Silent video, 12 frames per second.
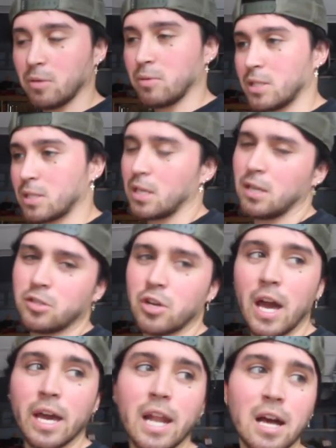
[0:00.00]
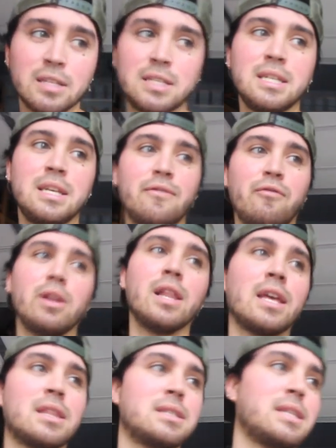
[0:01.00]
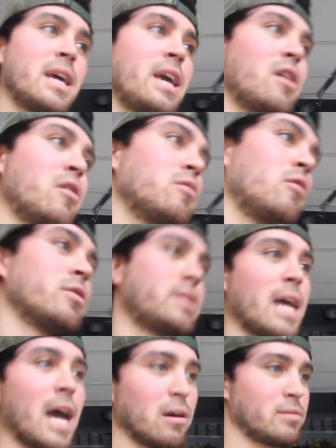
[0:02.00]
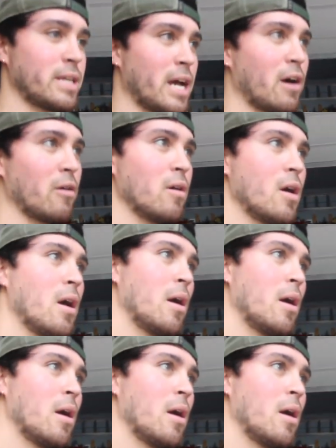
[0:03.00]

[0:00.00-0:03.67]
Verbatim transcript: So we're just gonna try it out, see if we like the Tao or Tao Tao